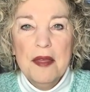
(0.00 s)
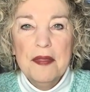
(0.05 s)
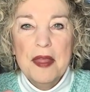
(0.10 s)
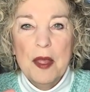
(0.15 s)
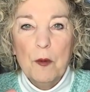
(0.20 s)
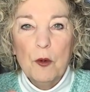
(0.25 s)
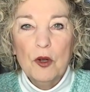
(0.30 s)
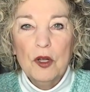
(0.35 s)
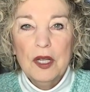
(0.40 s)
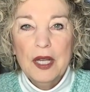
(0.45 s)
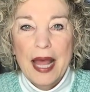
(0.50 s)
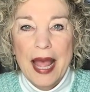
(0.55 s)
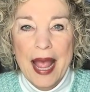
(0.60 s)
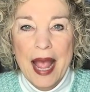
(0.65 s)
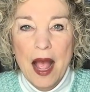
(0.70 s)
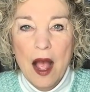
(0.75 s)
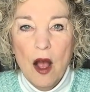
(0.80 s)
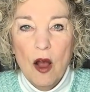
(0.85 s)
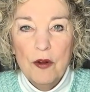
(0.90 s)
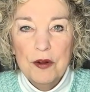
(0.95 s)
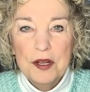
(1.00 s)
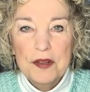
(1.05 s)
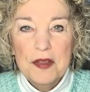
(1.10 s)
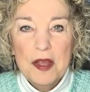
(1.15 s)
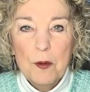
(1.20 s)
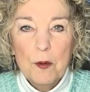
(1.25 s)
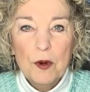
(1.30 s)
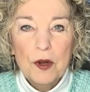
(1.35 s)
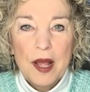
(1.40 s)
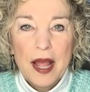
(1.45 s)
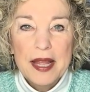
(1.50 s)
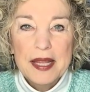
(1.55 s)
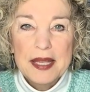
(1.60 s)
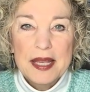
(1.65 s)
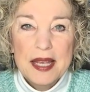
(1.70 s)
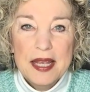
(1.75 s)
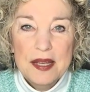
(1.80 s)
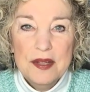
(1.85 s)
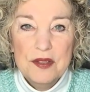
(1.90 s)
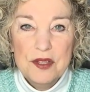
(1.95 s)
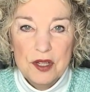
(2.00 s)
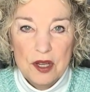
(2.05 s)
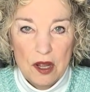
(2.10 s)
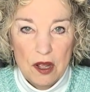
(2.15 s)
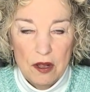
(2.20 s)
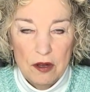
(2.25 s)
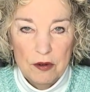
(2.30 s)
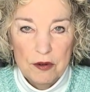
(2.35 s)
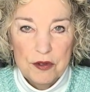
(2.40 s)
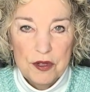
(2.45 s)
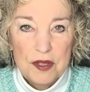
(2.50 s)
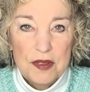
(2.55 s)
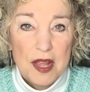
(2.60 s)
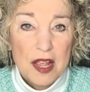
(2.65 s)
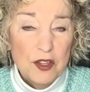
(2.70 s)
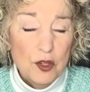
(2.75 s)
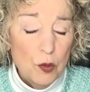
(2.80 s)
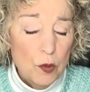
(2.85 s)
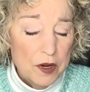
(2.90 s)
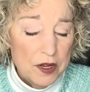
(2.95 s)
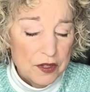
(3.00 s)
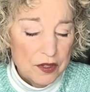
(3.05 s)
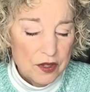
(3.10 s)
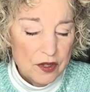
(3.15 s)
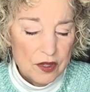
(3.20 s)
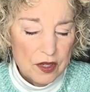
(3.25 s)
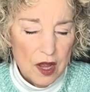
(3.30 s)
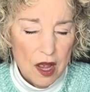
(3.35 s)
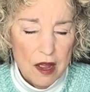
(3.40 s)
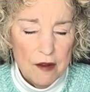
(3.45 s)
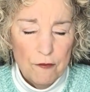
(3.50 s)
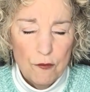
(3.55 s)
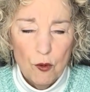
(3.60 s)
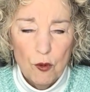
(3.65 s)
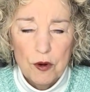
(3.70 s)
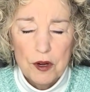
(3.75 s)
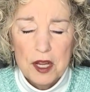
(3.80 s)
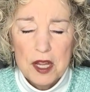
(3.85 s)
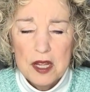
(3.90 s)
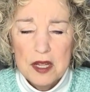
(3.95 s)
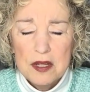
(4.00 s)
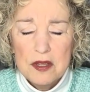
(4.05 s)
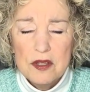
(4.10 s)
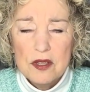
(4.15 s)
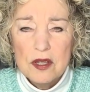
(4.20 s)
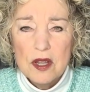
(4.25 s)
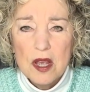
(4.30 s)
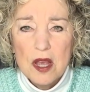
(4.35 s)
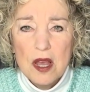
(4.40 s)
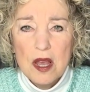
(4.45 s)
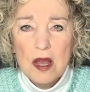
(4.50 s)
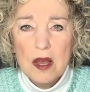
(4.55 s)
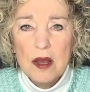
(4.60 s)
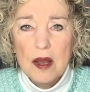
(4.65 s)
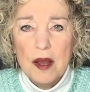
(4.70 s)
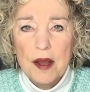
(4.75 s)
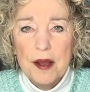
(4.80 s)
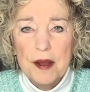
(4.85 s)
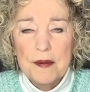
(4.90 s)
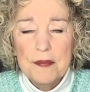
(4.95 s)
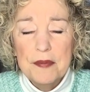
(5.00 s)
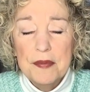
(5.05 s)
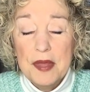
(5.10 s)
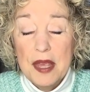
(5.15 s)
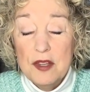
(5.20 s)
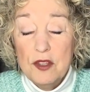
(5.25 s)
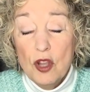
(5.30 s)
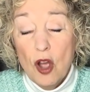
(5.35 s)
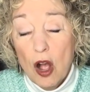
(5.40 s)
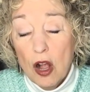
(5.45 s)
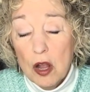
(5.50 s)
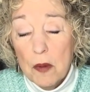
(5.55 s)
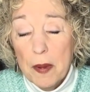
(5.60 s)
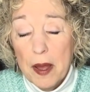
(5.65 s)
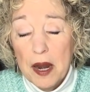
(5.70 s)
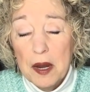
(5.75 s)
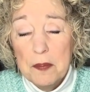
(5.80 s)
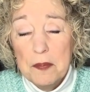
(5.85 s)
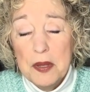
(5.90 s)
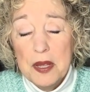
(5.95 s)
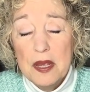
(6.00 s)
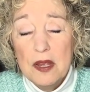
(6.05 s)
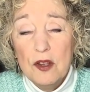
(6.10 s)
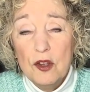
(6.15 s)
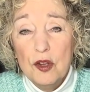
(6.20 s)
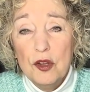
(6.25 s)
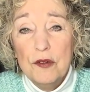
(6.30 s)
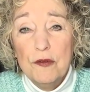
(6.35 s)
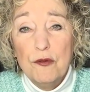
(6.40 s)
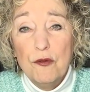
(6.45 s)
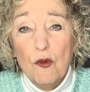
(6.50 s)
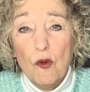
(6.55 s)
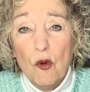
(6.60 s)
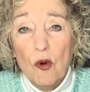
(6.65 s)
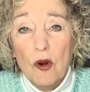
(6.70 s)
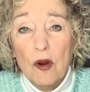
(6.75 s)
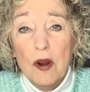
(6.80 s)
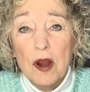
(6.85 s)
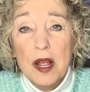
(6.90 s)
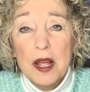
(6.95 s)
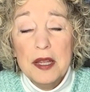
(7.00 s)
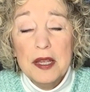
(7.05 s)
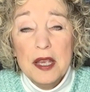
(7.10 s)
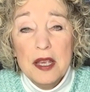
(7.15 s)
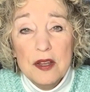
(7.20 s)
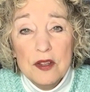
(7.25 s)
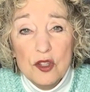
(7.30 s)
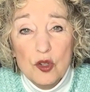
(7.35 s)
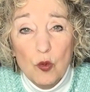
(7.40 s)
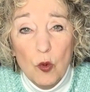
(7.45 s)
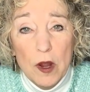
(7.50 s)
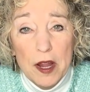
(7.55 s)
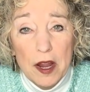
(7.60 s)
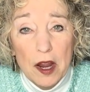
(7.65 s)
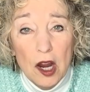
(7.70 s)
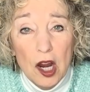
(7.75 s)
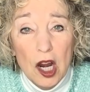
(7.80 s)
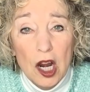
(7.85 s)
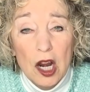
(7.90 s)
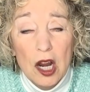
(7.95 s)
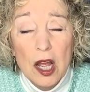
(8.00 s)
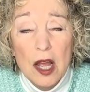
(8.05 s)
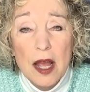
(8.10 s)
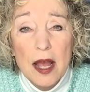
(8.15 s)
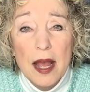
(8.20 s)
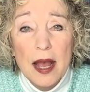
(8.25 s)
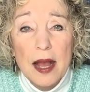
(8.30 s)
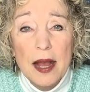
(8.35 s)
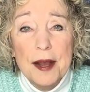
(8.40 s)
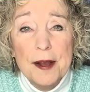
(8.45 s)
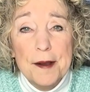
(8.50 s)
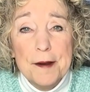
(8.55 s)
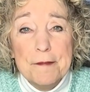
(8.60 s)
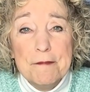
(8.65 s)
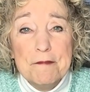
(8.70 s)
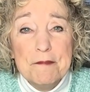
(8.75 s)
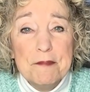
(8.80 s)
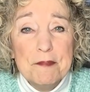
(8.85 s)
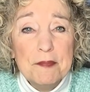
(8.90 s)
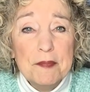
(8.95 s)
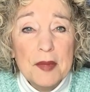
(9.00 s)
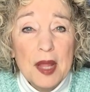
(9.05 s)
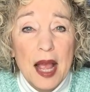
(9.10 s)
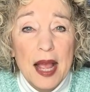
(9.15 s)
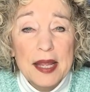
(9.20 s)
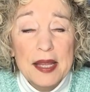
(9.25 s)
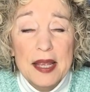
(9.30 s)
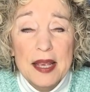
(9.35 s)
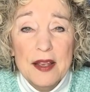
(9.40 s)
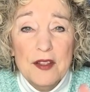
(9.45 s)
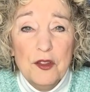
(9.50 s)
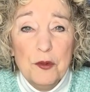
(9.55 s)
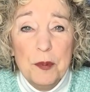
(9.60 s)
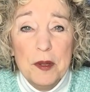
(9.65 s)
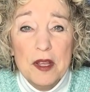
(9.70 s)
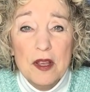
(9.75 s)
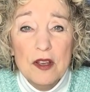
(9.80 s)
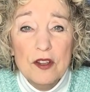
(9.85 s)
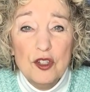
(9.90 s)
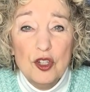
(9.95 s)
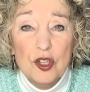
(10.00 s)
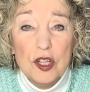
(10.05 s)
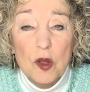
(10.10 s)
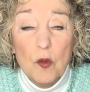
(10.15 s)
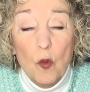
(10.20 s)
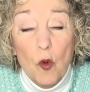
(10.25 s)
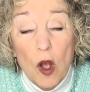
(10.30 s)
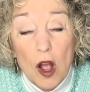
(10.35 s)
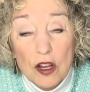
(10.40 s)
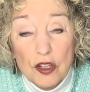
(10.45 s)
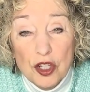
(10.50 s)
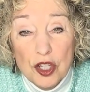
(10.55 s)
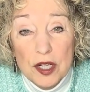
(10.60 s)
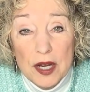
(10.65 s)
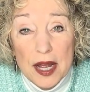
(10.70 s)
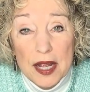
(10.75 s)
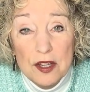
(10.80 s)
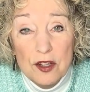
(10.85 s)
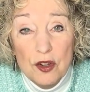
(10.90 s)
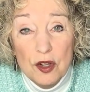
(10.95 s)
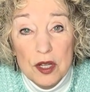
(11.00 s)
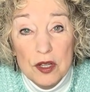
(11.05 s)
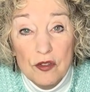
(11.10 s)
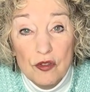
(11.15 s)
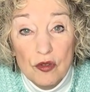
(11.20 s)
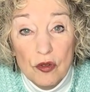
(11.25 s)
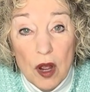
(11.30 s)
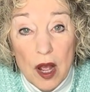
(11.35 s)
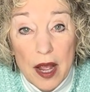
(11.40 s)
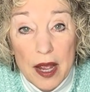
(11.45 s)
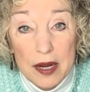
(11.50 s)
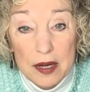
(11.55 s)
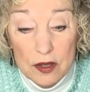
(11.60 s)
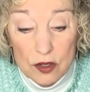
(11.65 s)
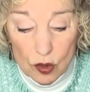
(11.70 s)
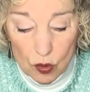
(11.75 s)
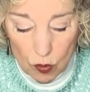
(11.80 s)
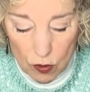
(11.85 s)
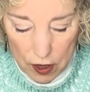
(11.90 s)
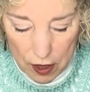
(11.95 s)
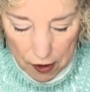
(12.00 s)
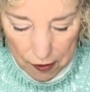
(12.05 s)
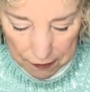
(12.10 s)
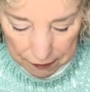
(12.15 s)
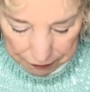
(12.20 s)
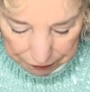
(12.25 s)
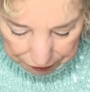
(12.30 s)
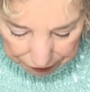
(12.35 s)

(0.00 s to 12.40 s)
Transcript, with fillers: They were loud. They were like kids' colors, and that's what it's designed for. Kids, uh, they talk about it being good for kids' wear, um, I guess because you can wash it and you can dry it as well.